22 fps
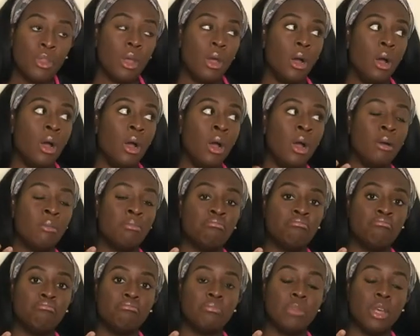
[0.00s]

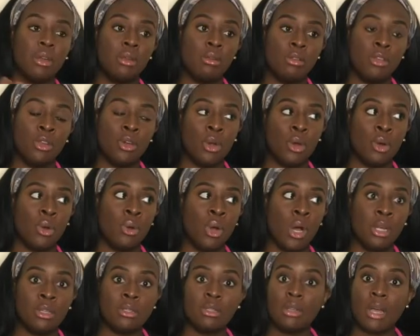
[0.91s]

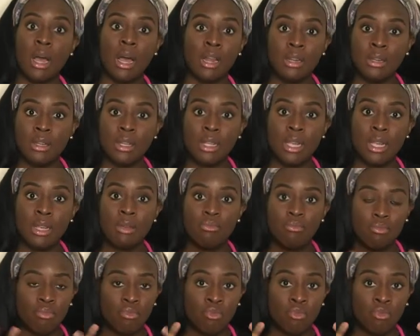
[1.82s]
a scholarly,